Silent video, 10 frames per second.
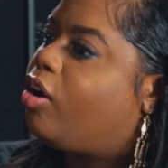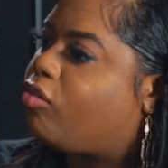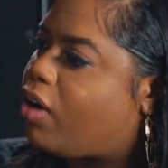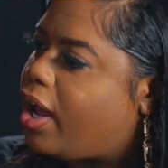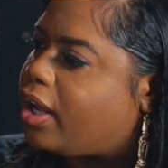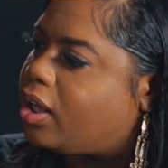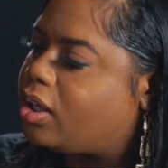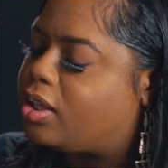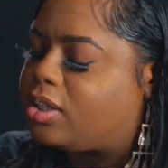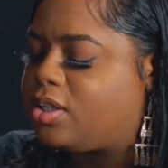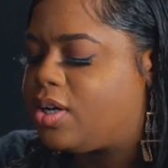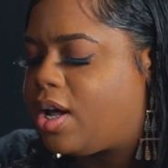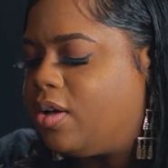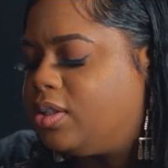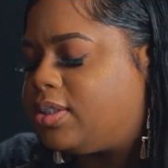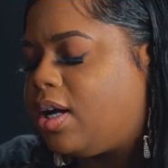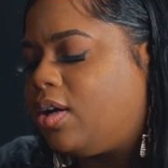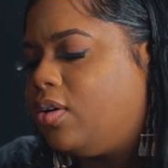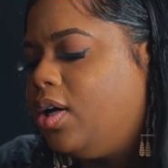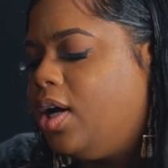Right.
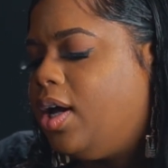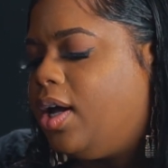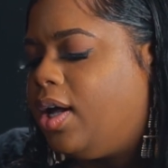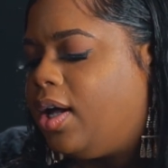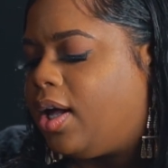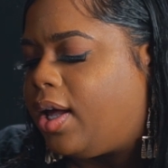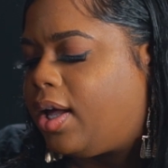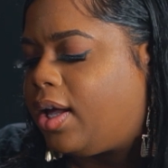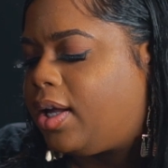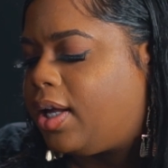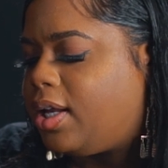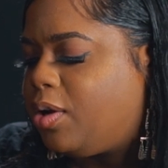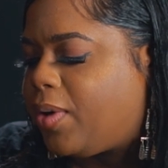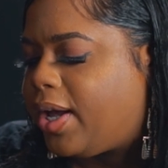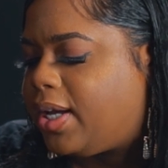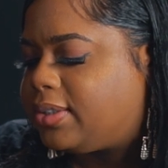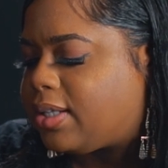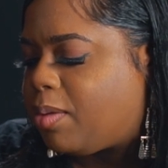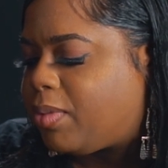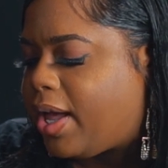So anyways,
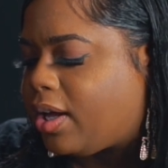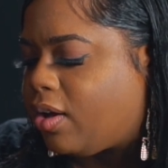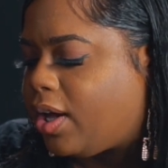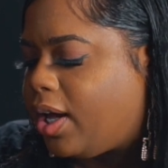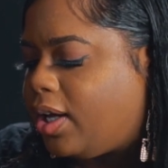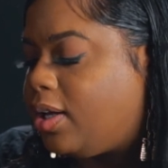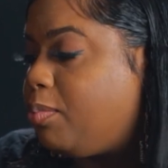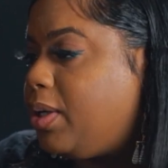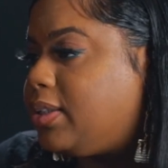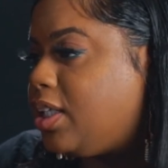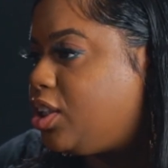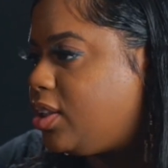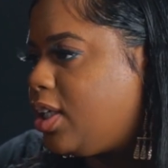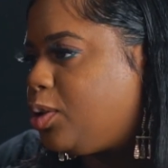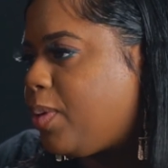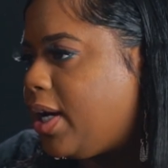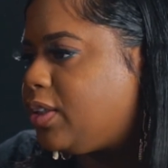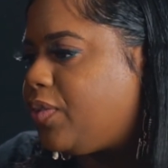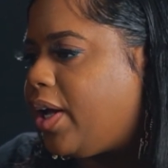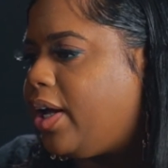I'm like, okay, it'll be such and such price
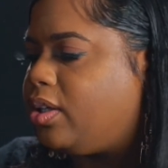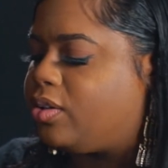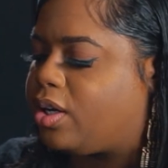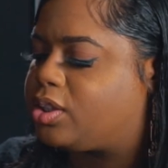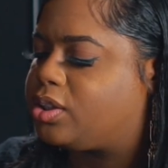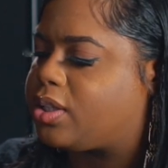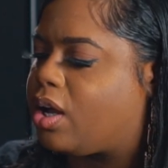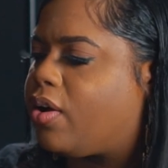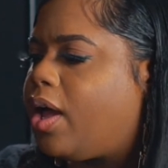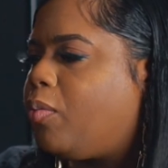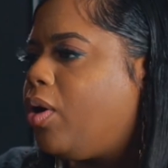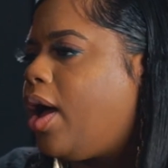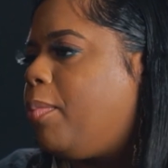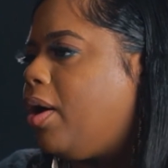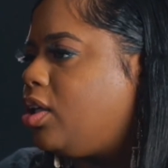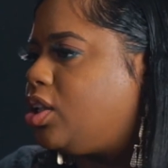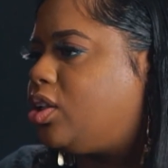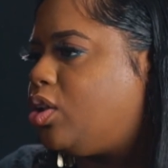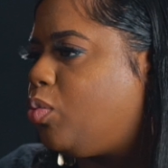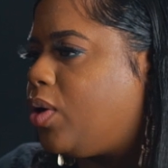for that. She was like, okay, well, how about
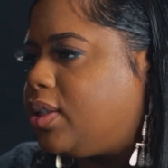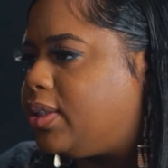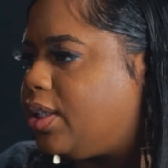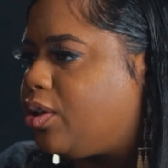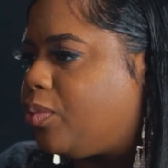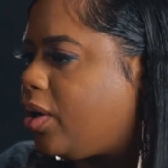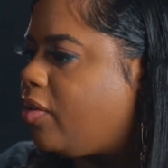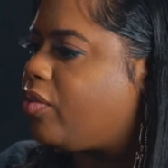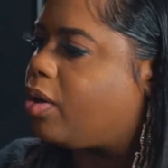just a one tier or whatever?